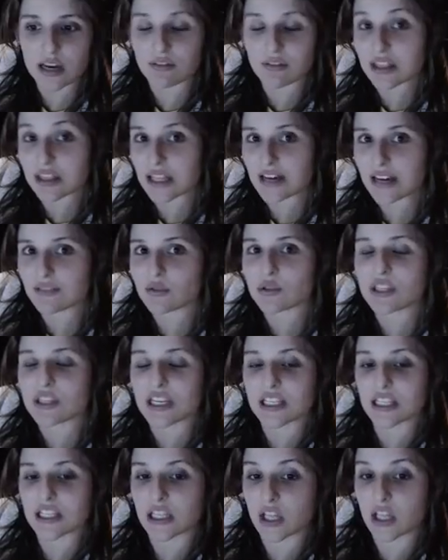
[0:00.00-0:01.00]
level
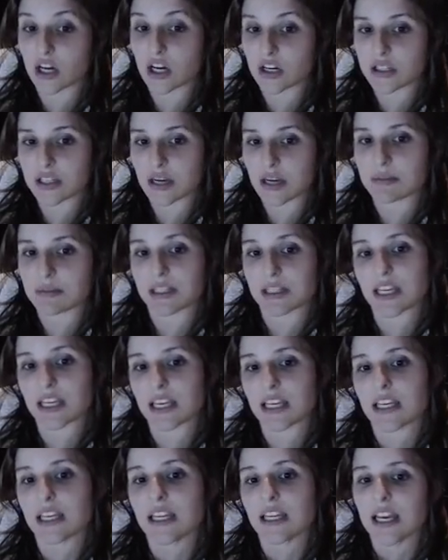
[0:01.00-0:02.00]
takes a long time to
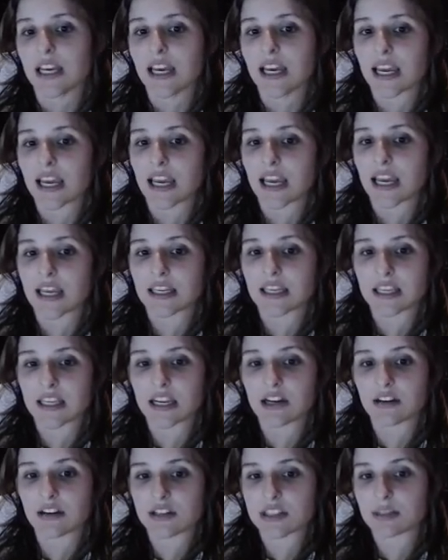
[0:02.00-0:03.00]
get, and
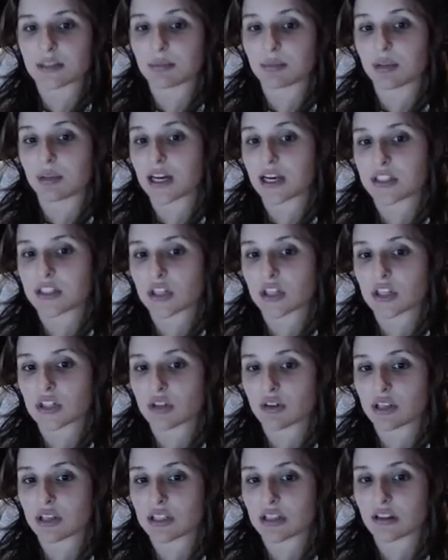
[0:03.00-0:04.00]
gear and supplies also
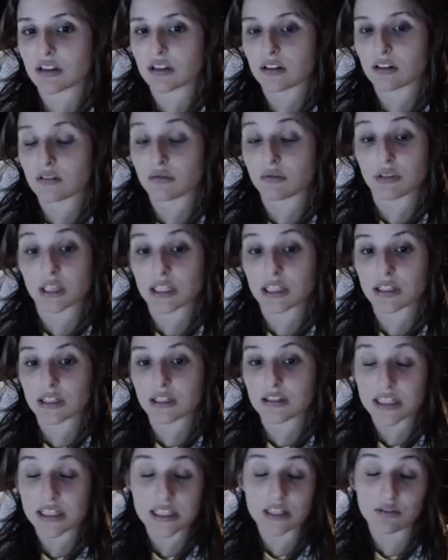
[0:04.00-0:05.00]
gets a really
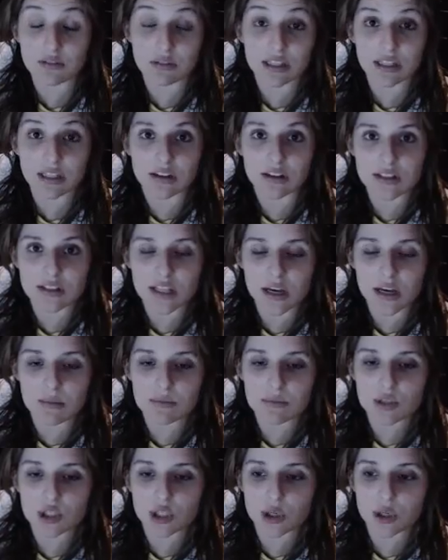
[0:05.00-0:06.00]
takes a really long time
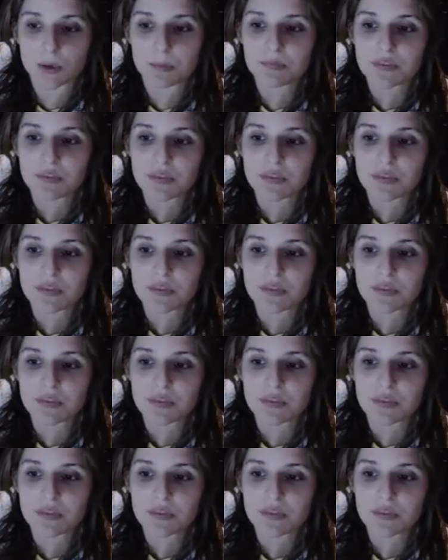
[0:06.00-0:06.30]
too.